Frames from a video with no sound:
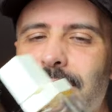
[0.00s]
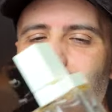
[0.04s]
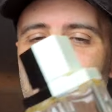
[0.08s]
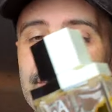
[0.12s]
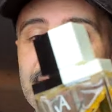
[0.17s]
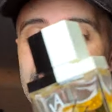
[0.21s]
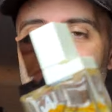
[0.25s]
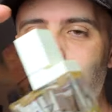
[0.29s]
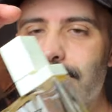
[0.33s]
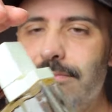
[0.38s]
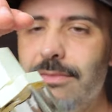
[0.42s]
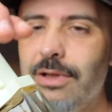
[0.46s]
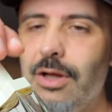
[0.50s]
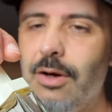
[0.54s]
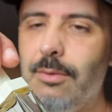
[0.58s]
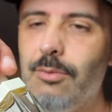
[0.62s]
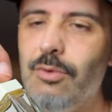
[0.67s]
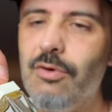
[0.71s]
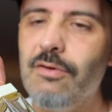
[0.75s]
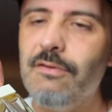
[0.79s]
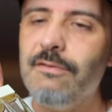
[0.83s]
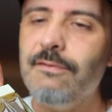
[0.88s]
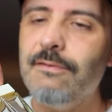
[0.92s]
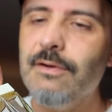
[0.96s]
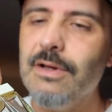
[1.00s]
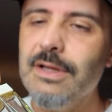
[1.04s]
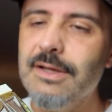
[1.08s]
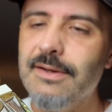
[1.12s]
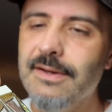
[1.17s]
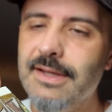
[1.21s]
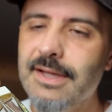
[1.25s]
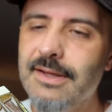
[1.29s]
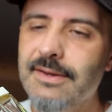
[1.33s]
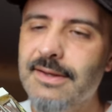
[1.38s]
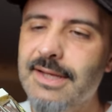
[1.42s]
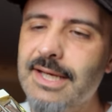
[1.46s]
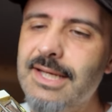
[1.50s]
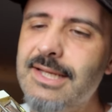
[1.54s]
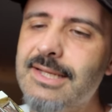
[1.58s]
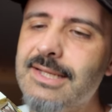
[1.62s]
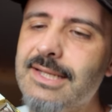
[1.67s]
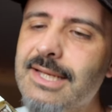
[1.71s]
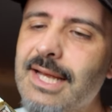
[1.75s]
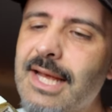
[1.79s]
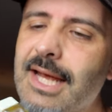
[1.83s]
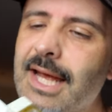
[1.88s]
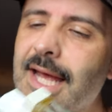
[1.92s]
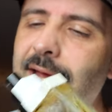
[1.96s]
It was a lot more fuller than
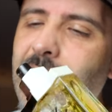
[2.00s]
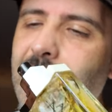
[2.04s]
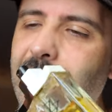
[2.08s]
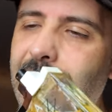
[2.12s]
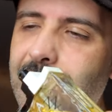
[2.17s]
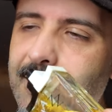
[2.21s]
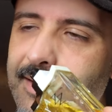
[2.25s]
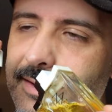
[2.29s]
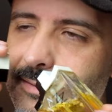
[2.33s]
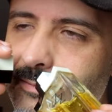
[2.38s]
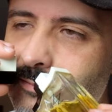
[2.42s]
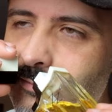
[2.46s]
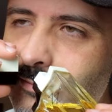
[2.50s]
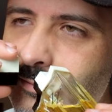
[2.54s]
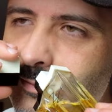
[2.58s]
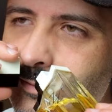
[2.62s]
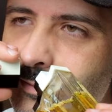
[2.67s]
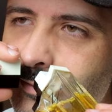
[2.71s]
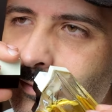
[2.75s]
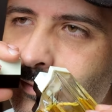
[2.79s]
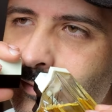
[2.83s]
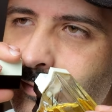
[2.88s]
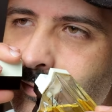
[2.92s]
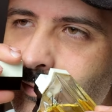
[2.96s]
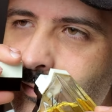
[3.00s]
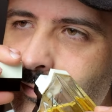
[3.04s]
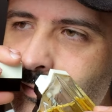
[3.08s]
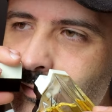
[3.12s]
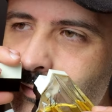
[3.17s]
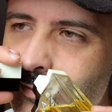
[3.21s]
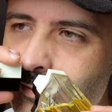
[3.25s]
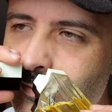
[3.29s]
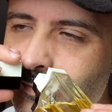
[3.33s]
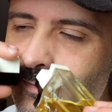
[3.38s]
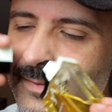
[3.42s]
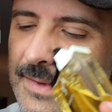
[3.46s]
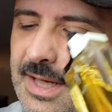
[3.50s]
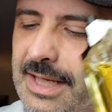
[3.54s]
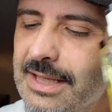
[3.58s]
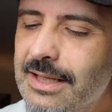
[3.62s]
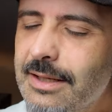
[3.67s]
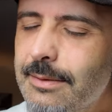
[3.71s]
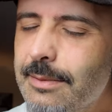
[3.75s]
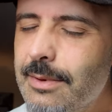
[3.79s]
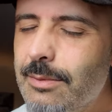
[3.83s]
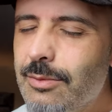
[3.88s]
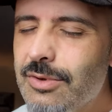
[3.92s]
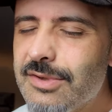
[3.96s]
this and a
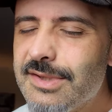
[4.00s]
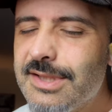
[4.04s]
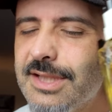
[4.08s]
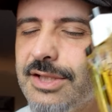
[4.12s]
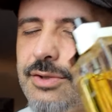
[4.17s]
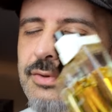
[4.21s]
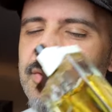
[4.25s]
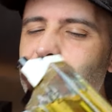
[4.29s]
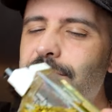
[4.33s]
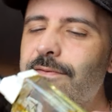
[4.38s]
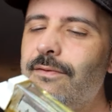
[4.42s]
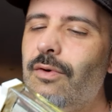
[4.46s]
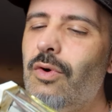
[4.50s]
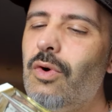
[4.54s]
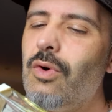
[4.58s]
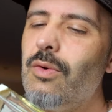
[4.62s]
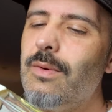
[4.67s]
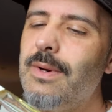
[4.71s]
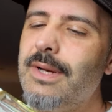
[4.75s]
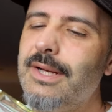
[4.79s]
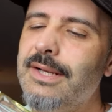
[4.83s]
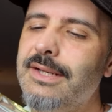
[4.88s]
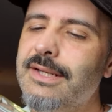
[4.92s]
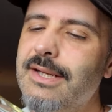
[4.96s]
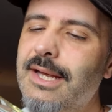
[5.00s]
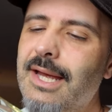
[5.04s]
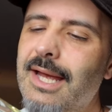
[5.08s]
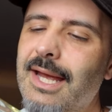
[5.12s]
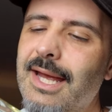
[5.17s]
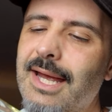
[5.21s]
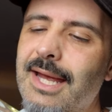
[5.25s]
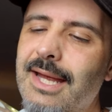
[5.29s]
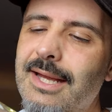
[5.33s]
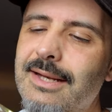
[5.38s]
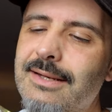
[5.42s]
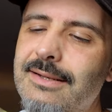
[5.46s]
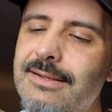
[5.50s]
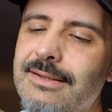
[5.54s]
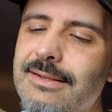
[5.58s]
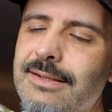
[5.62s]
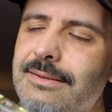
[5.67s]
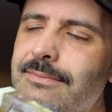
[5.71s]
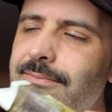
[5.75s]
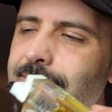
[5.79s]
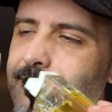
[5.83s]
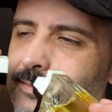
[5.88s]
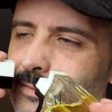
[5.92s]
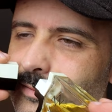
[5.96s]
little bit more citrus forward and
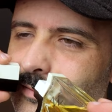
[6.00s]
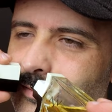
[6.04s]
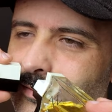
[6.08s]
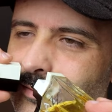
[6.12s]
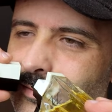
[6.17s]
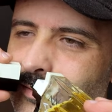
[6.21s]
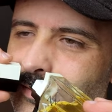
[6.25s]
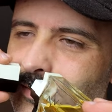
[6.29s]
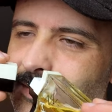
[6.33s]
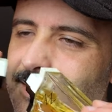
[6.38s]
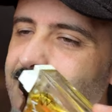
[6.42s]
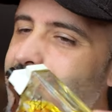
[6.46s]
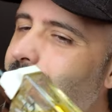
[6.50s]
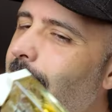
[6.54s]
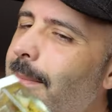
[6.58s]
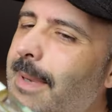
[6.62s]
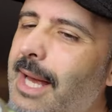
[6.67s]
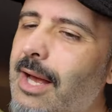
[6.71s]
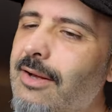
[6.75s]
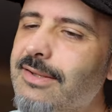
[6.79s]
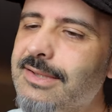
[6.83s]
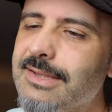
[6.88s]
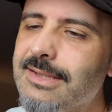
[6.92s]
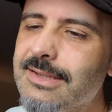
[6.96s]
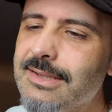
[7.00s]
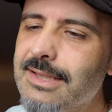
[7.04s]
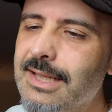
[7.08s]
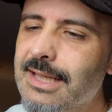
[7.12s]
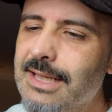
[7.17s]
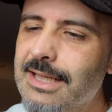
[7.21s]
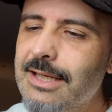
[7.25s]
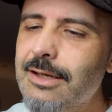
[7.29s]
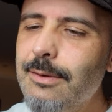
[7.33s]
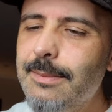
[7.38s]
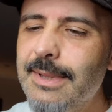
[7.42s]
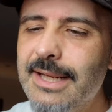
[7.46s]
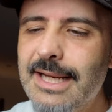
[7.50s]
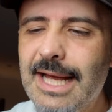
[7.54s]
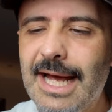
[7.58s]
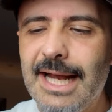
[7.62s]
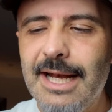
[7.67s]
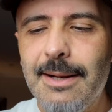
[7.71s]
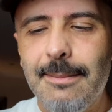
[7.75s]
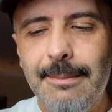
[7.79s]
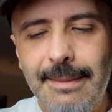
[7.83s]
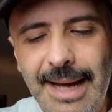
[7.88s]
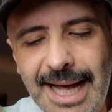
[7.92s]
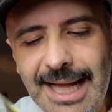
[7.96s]
somehow a little bit
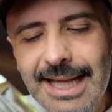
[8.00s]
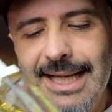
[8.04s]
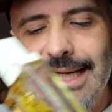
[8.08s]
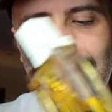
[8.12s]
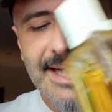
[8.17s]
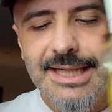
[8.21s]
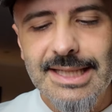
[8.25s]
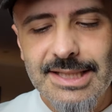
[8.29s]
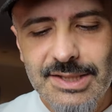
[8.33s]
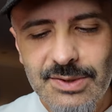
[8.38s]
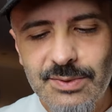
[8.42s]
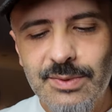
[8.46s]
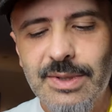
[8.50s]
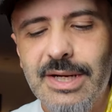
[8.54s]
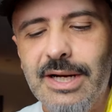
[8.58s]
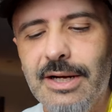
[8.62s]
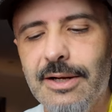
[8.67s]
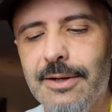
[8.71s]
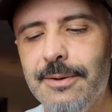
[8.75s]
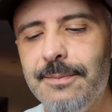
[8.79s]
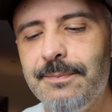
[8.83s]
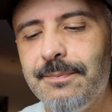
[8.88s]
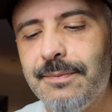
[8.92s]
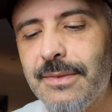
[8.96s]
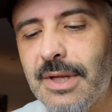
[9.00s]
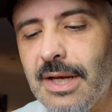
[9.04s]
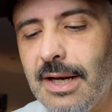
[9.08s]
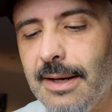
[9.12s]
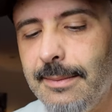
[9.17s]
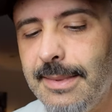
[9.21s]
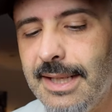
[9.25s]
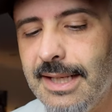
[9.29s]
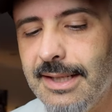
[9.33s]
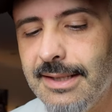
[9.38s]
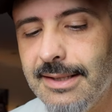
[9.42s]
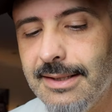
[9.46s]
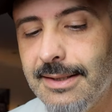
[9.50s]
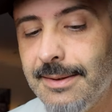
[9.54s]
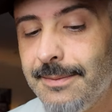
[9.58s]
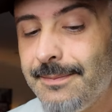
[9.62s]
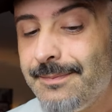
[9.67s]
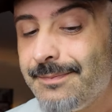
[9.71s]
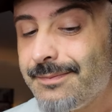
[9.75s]
animalic as well. I mean,